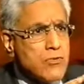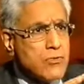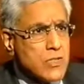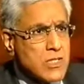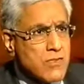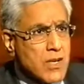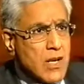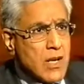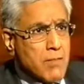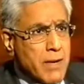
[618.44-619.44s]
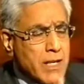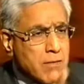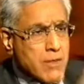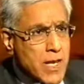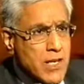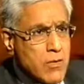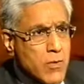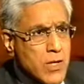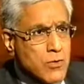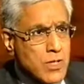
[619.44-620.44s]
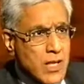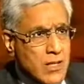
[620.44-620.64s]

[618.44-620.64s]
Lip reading: intrusive. By comparing one to